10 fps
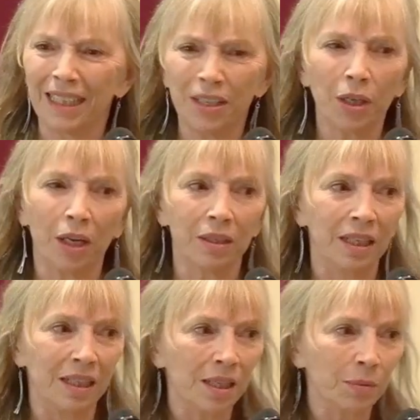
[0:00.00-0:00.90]
kindergarten
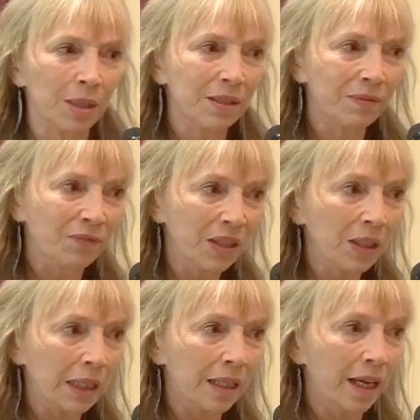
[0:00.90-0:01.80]
age, I was
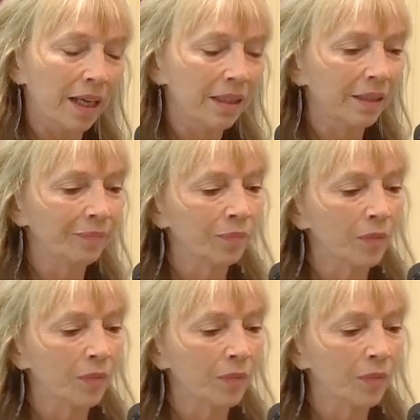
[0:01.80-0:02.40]
feeling that.